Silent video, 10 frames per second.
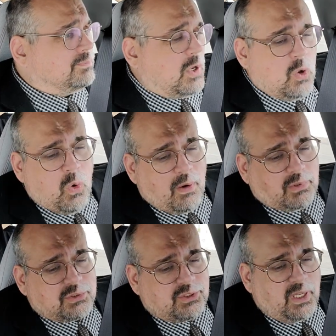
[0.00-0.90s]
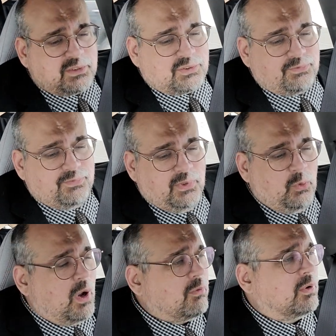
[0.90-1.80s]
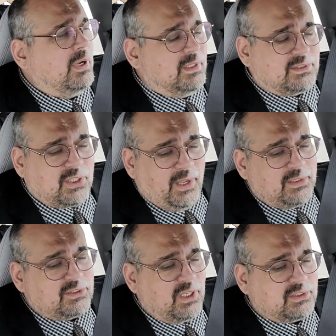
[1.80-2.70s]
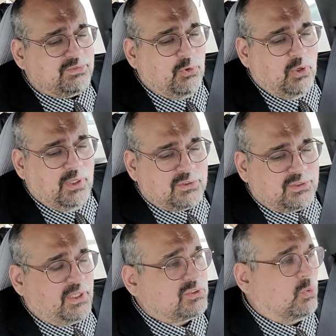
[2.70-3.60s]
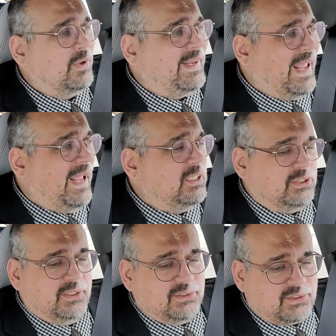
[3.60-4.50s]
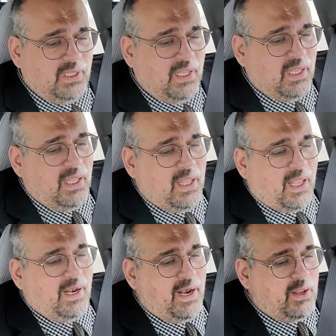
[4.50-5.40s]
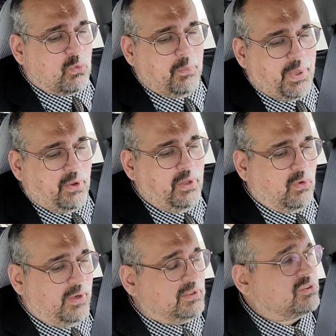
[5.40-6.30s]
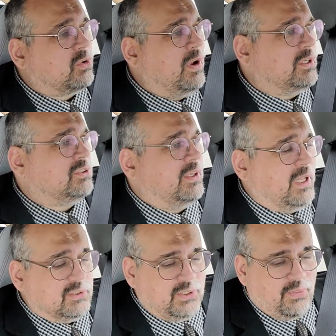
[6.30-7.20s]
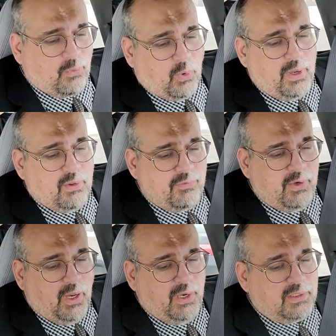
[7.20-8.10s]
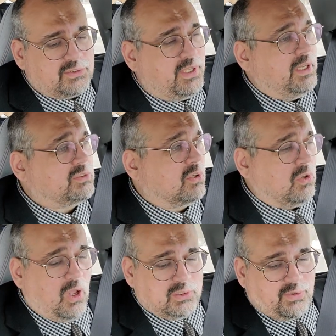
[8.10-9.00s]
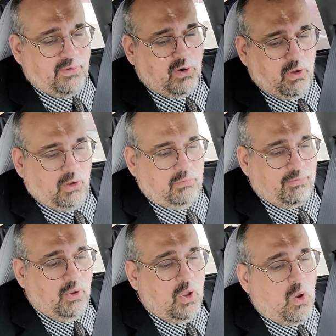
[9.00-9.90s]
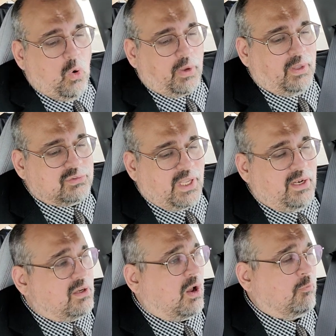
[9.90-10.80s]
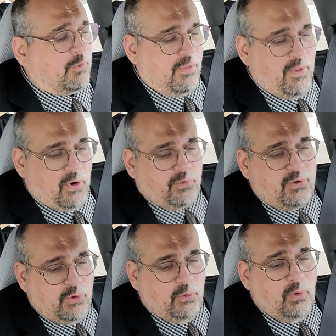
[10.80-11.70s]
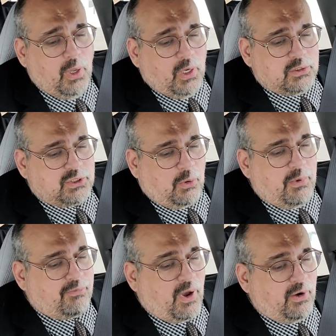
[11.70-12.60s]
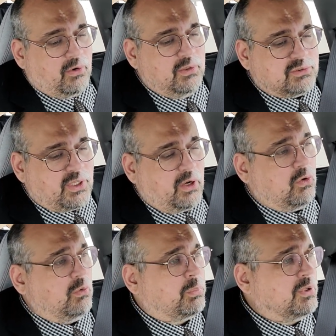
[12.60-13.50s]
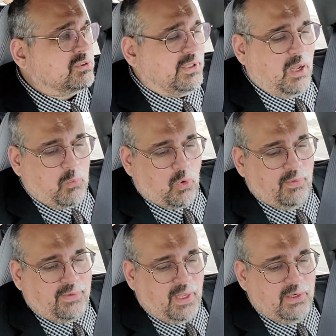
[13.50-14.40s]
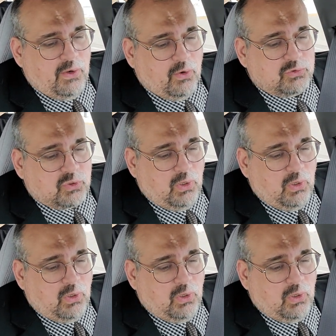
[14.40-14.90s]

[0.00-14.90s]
whoever sets, whoever incites, sets foot, assists, or engages in any rebellion or insurrection against the authority of the United States or the laws thereof, or gives aid and comfort thereto, shall be fined under this title and imprisoned not more than 10 years